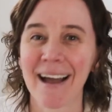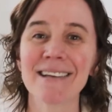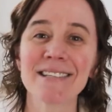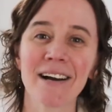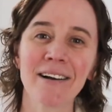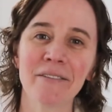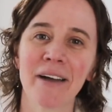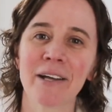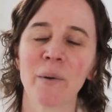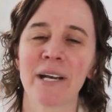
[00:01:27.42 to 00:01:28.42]
I started
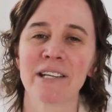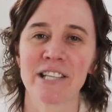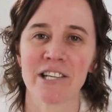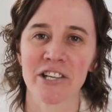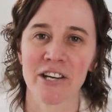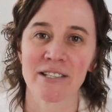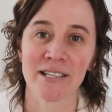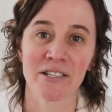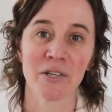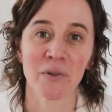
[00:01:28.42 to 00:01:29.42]
evaluating teachers
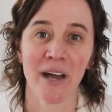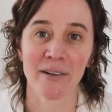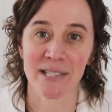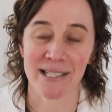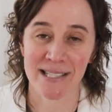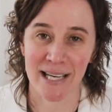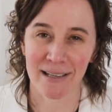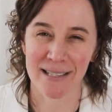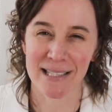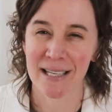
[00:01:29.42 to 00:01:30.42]
in
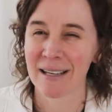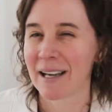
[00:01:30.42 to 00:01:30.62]
2006.